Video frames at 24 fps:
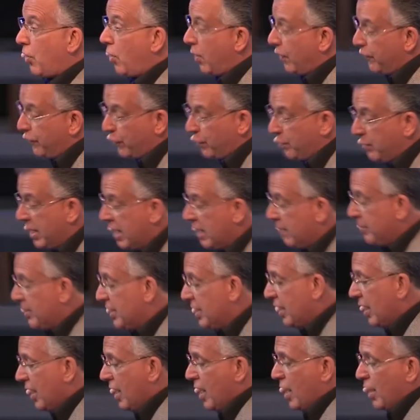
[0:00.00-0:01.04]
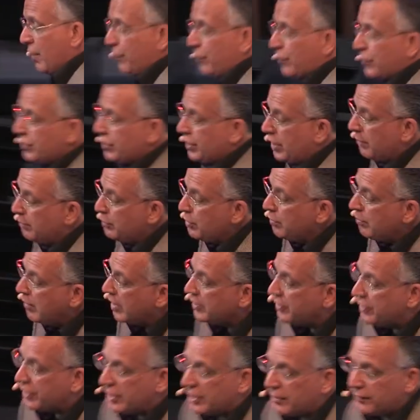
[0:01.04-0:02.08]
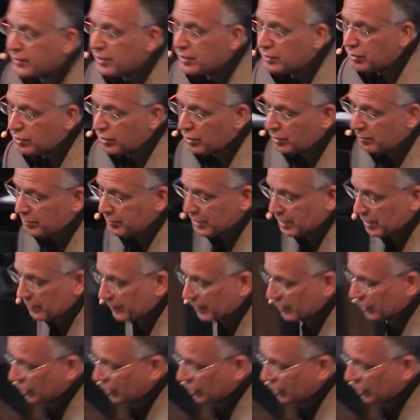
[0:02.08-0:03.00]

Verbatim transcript: off. Or maybe for some, you might think of it in terms of a